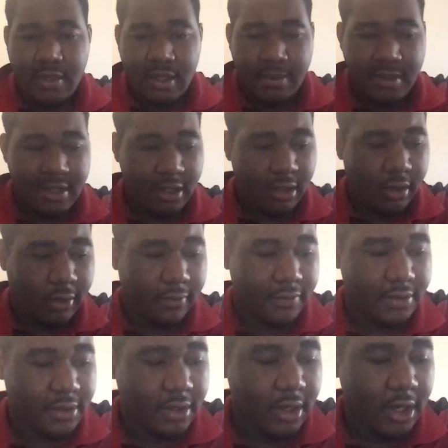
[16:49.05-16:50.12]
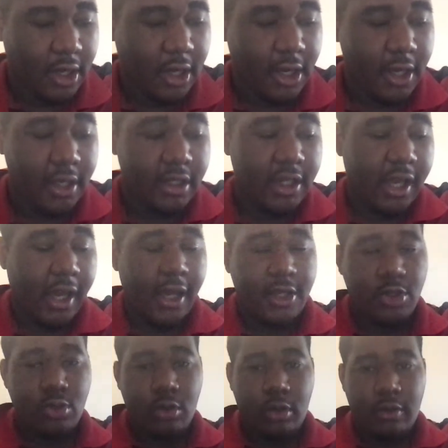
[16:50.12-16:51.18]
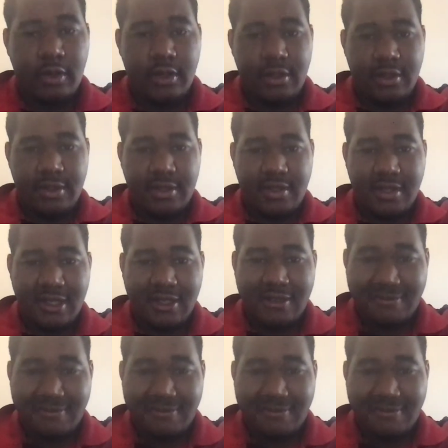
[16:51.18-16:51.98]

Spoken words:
themselves, the Ice Warriors.